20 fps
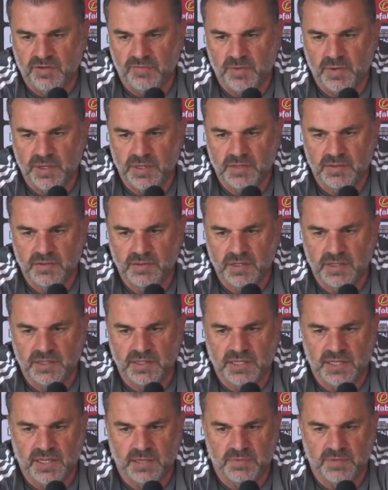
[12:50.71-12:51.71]
everyone at
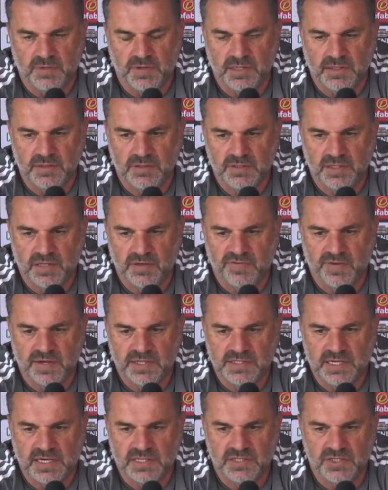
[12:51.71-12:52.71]
the club have done a
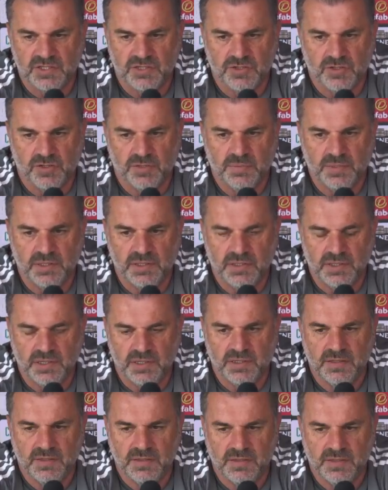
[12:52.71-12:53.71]
fantastic job
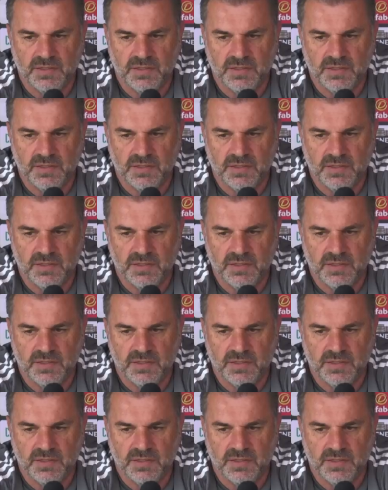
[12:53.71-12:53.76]
in